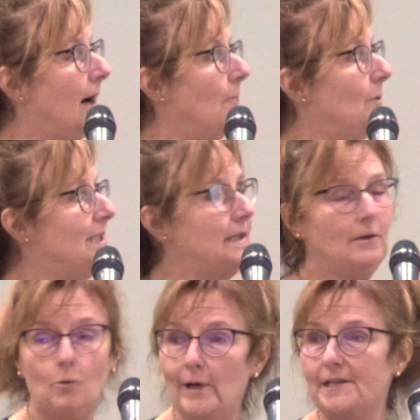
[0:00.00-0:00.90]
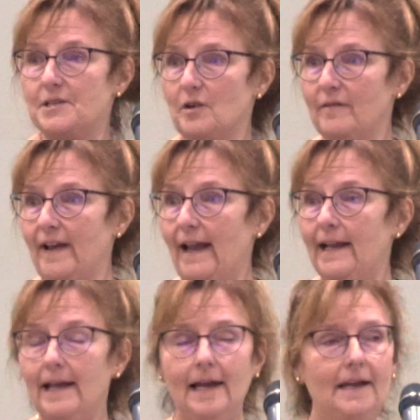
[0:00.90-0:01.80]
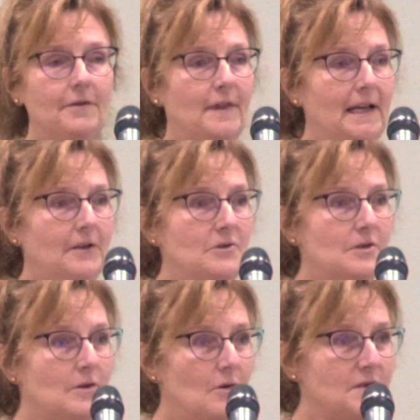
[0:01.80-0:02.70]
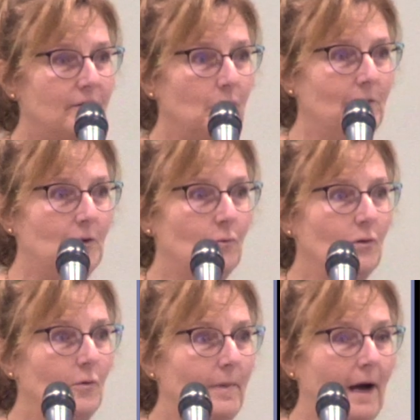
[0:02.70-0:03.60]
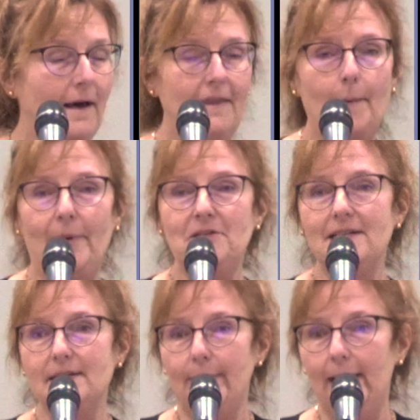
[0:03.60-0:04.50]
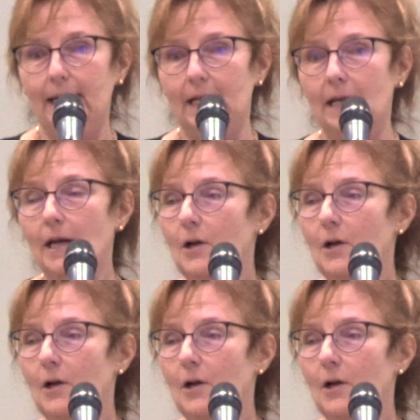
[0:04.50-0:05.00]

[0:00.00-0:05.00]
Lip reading: We did a quick survey, and thank you to those of you in the room that participated.